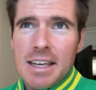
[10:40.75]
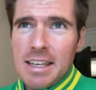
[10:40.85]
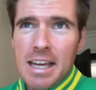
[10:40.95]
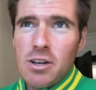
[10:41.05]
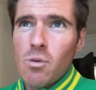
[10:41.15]

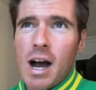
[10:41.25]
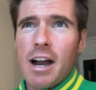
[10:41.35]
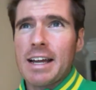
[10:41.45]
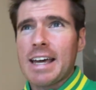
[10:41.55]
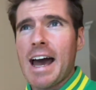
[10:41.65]

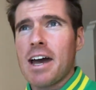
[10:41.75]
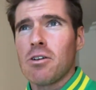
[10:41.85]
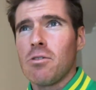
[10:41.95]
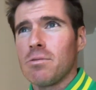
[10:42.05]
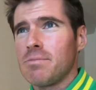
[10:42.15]
quinoa and
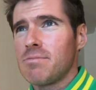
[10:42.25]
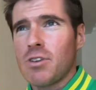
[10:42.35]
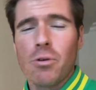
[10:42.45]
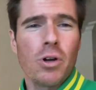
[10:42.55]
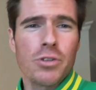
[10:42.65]
kale
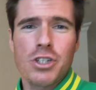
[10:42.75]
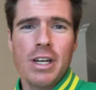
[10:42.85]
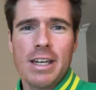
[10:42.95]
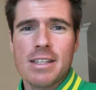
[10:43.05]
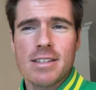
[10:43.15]
grilled
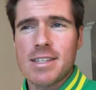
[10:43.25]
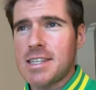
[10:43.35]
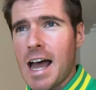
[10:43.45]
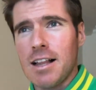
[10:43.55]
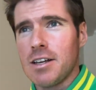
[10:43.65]
chicken
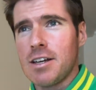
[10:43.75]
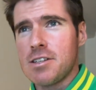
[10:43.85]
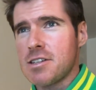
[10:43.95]
salad,